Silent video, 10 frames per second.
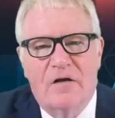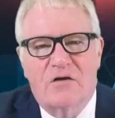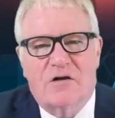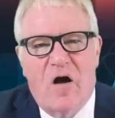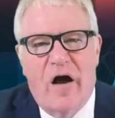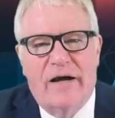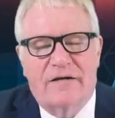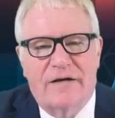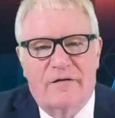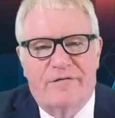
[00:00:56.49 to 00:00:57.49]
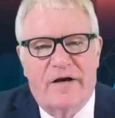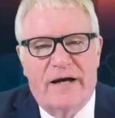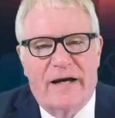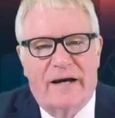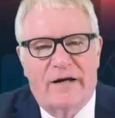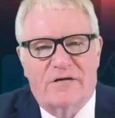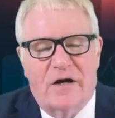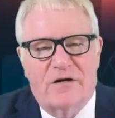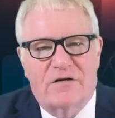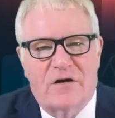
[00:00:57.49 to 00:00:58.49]
Sky TV and its
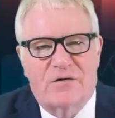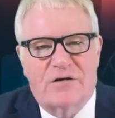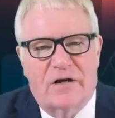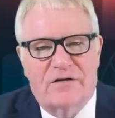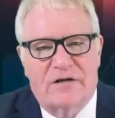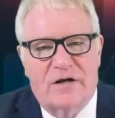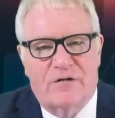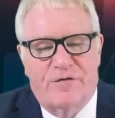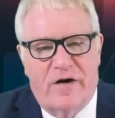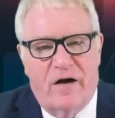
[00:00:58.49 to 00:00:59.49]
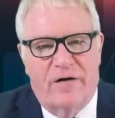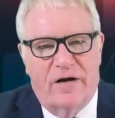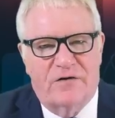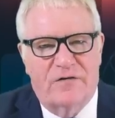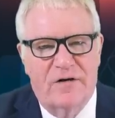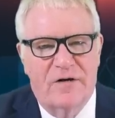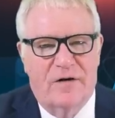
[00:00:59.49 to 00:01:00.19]
associates and its various